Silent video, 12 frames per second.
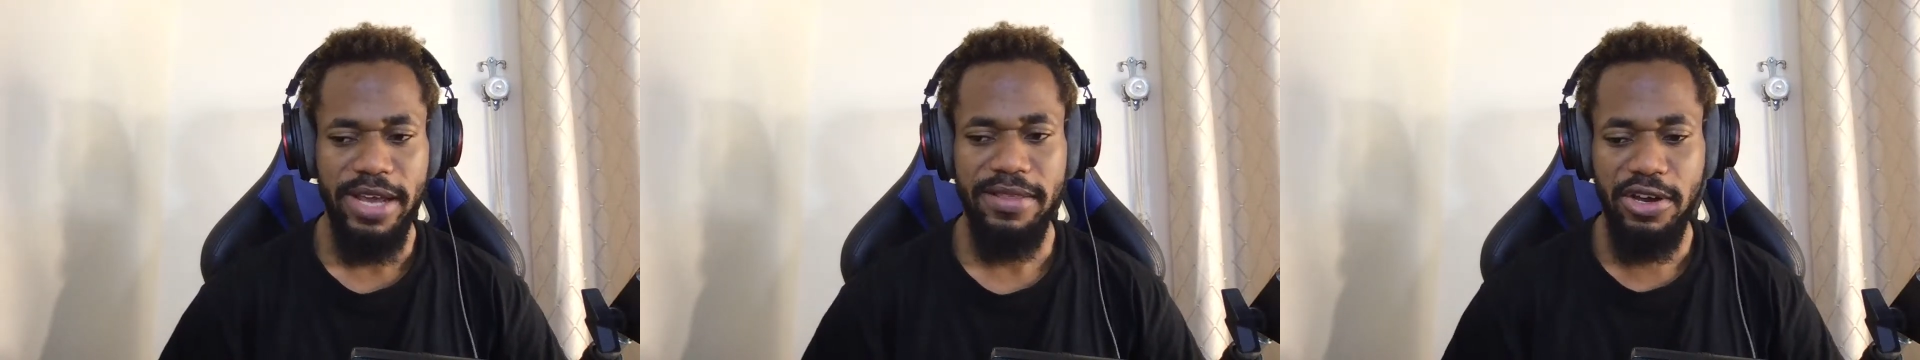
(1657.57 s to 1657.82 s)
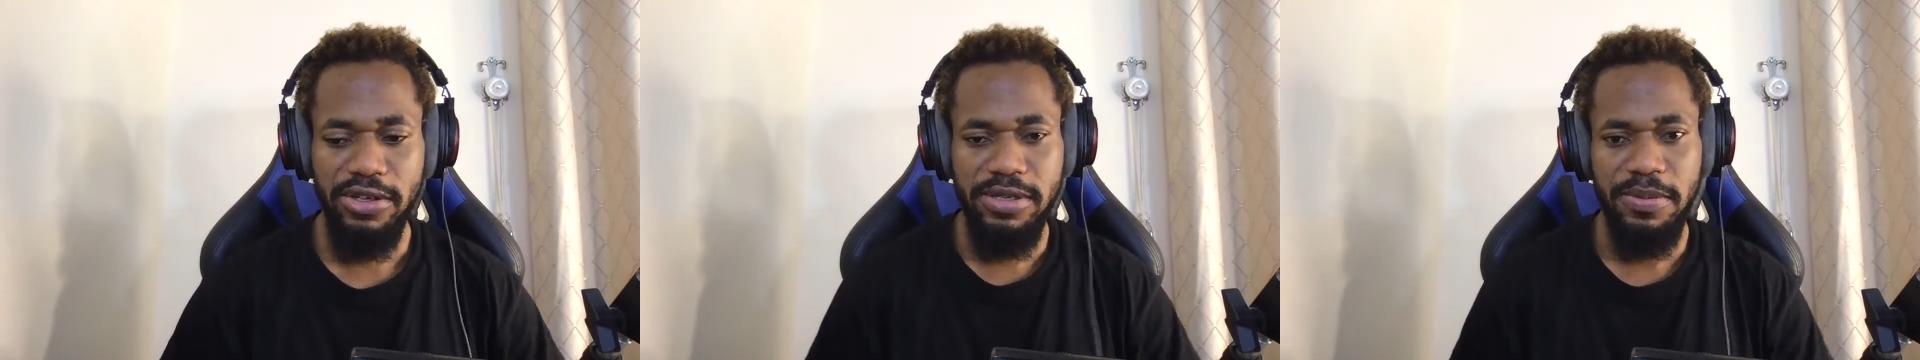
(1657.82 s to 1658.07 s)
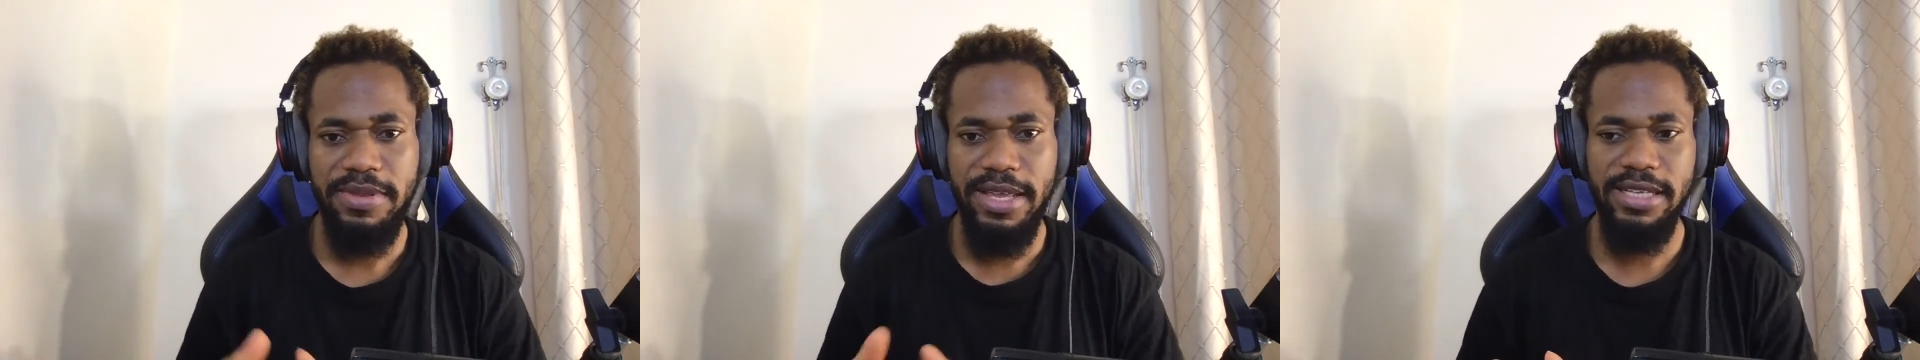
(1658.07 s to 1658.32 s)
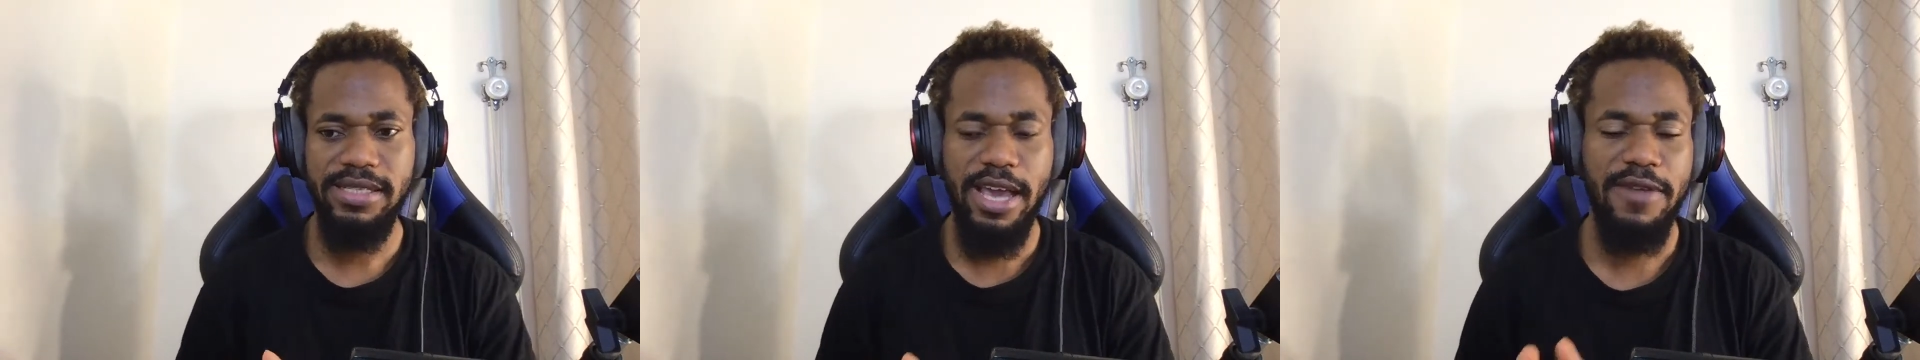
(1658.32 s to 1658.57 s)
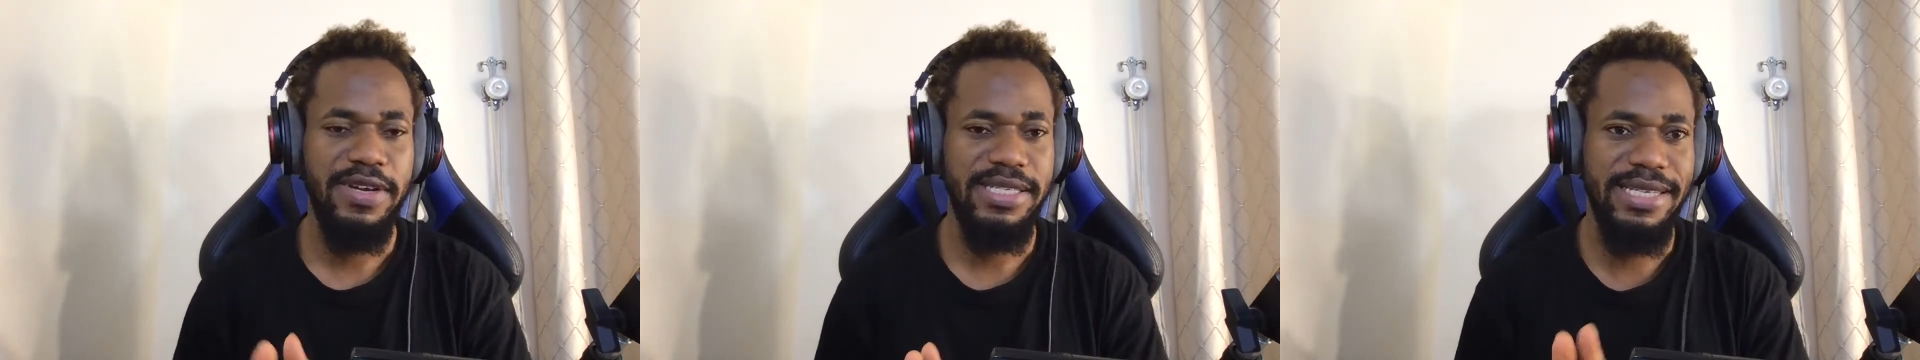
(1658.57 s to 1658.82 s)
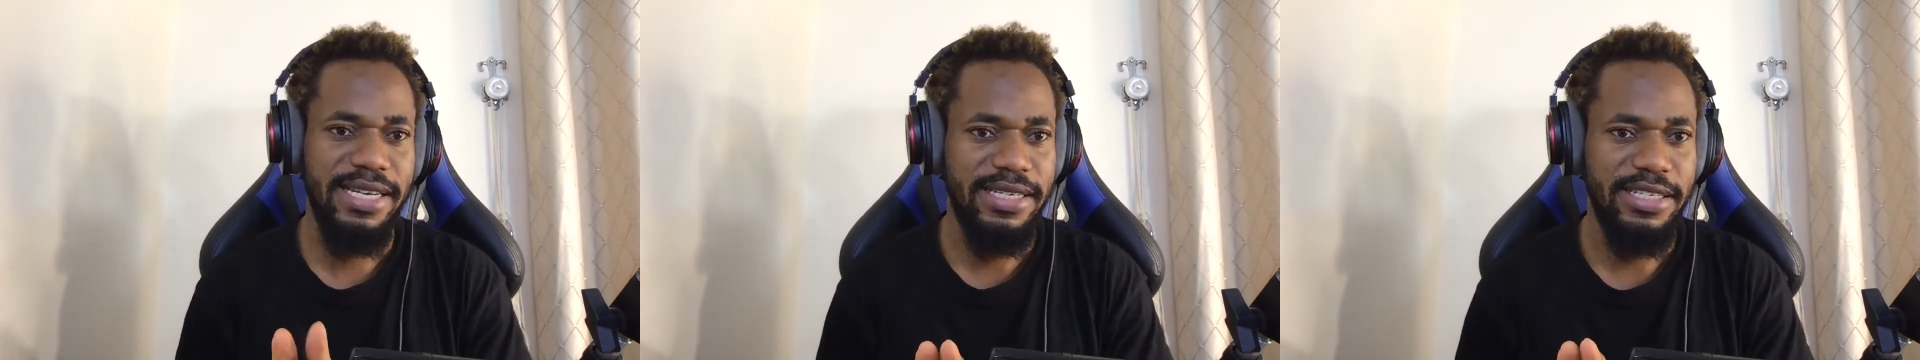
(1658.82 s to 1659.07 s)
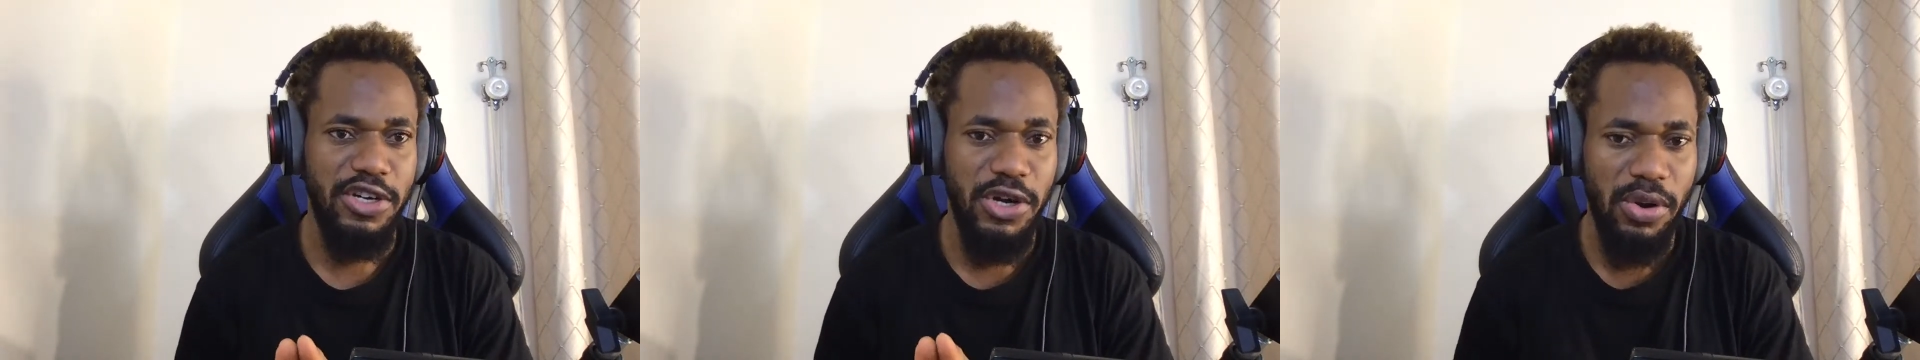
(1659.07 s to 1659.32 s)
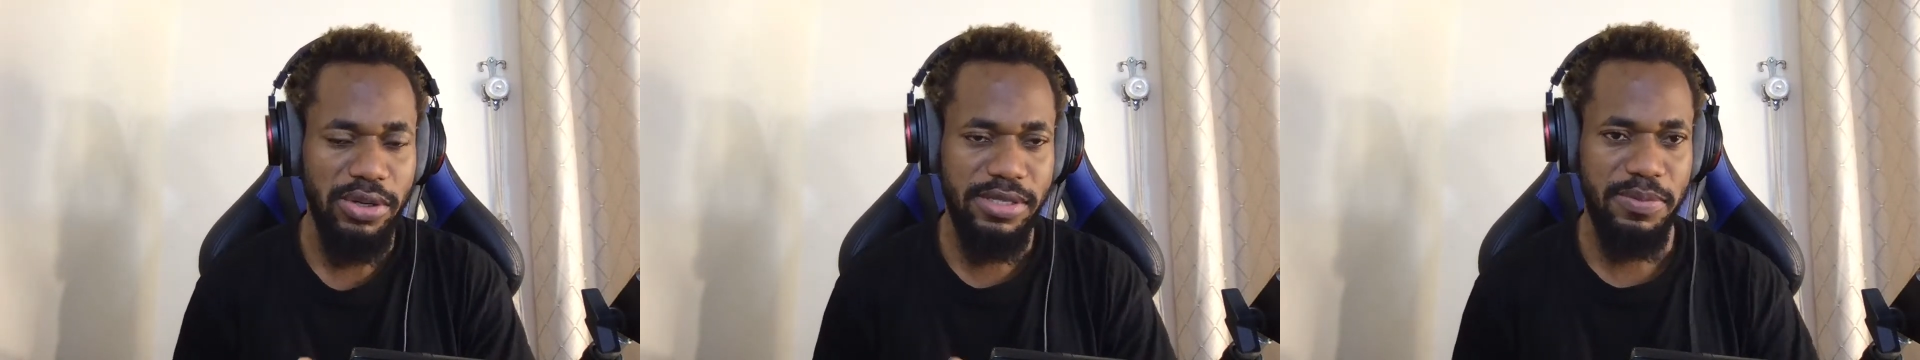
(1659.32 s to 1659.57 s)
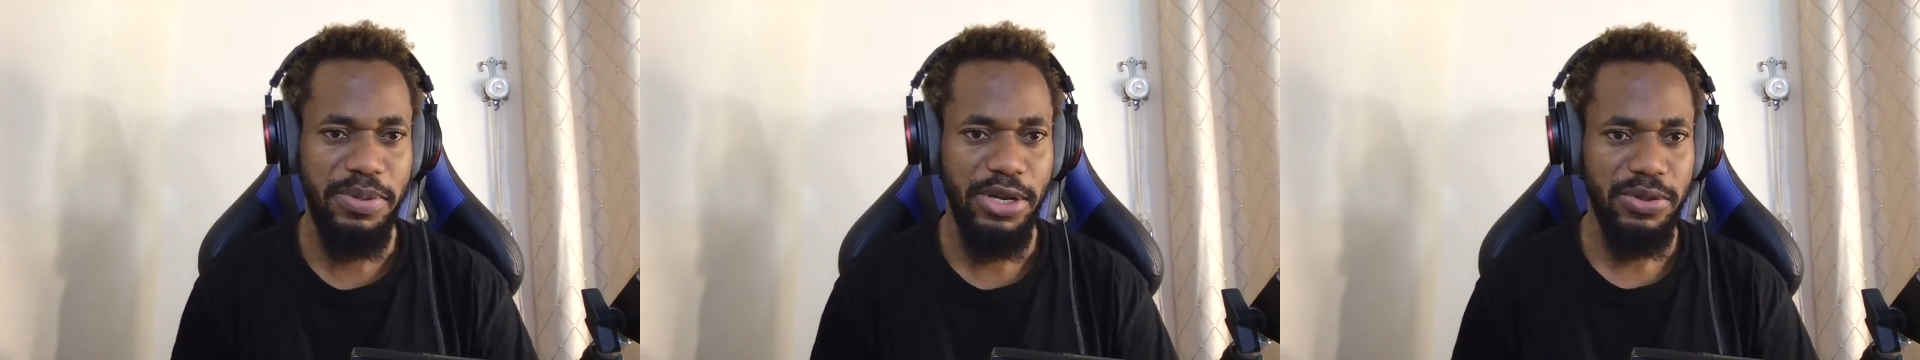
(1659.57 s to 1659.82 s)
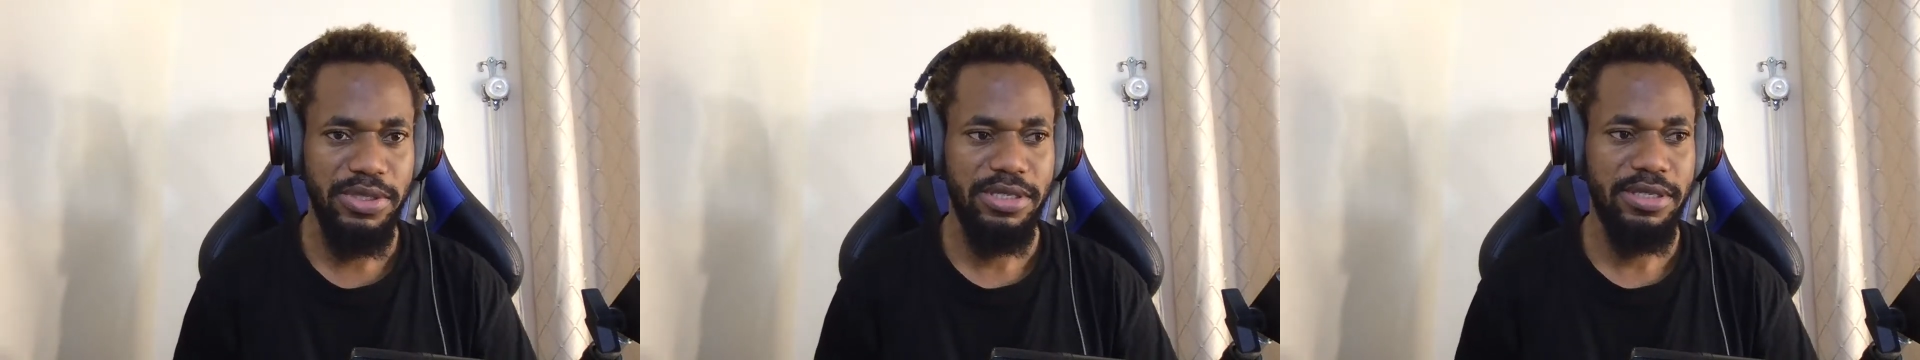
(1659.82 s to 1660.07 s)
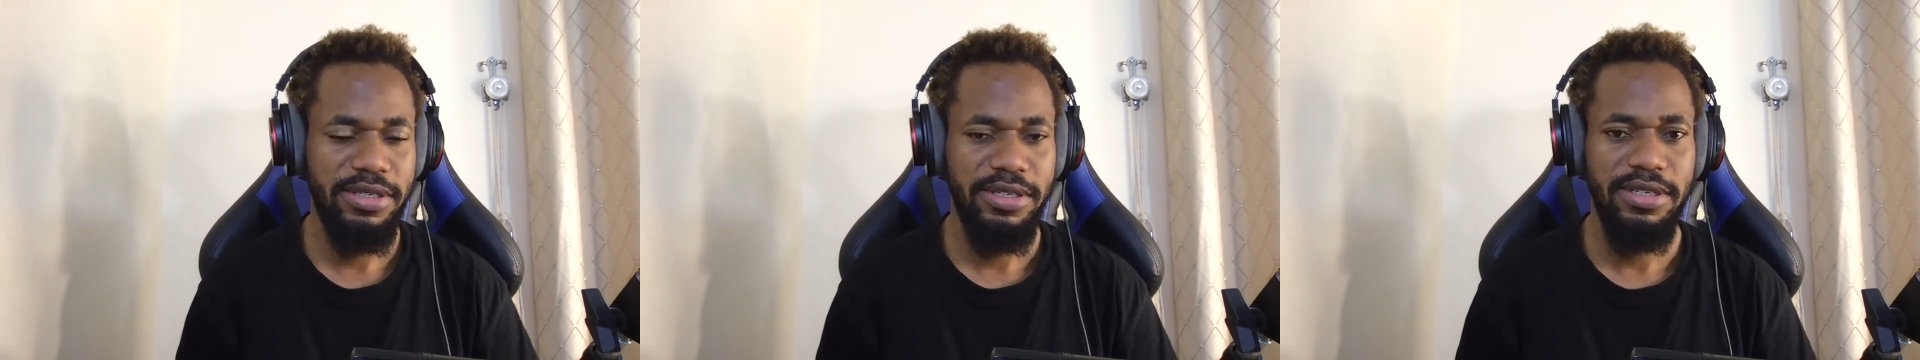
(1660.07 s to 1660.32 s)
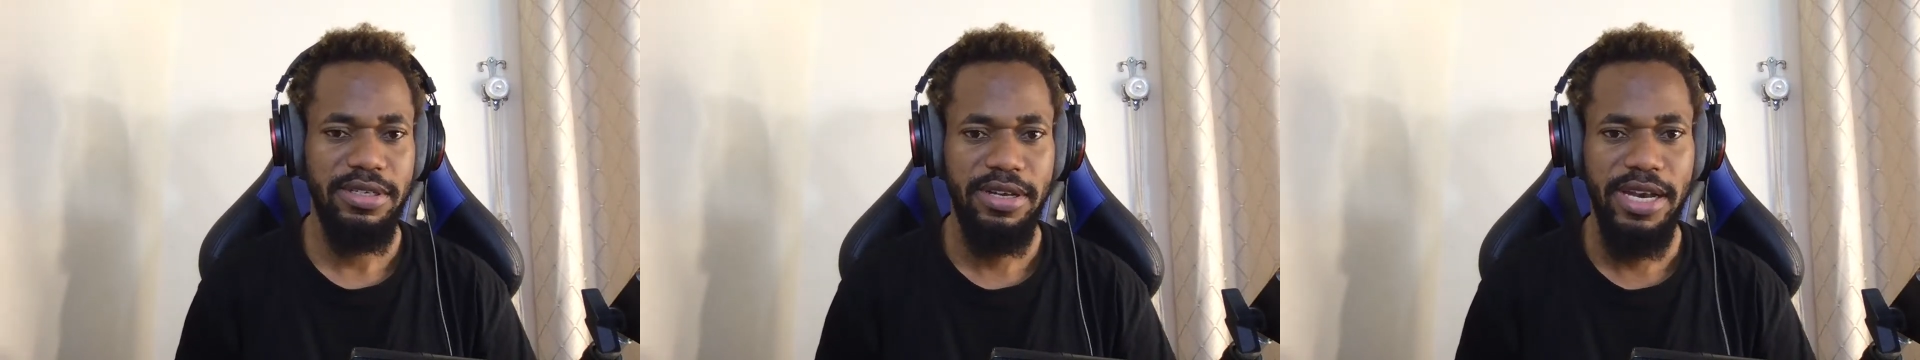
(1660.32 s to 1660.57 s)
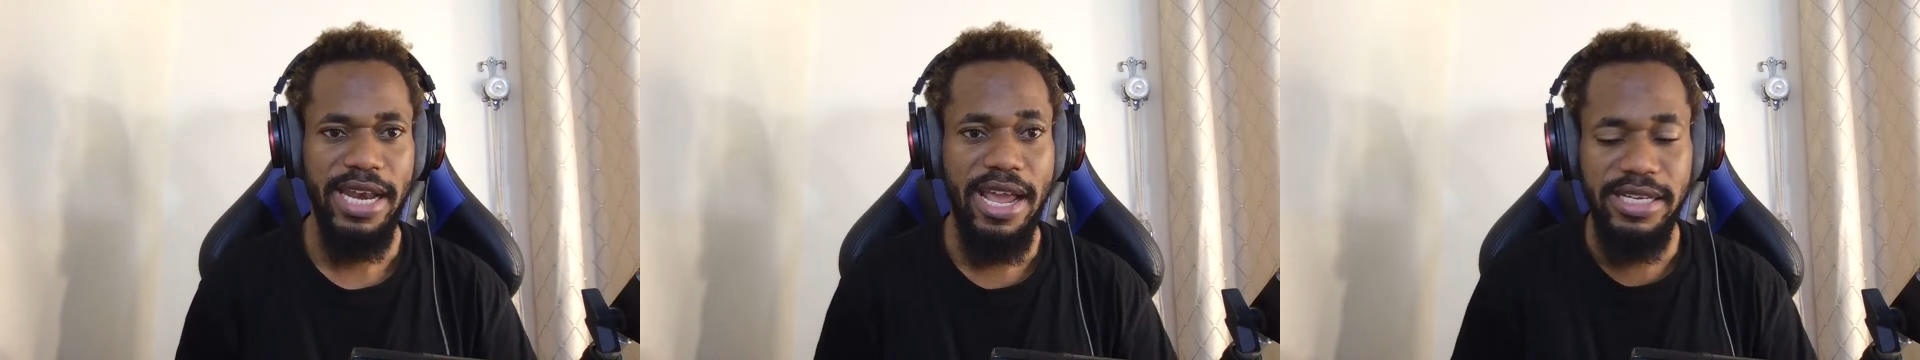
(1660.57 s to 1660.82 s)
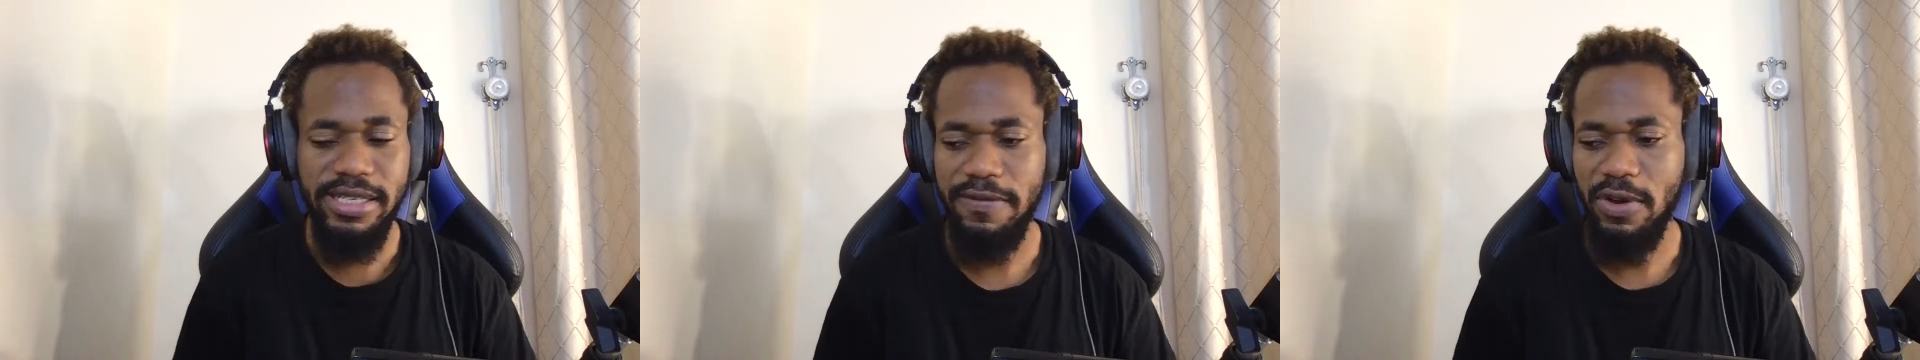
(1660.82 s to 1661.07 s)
there are some things Canva did not build natively.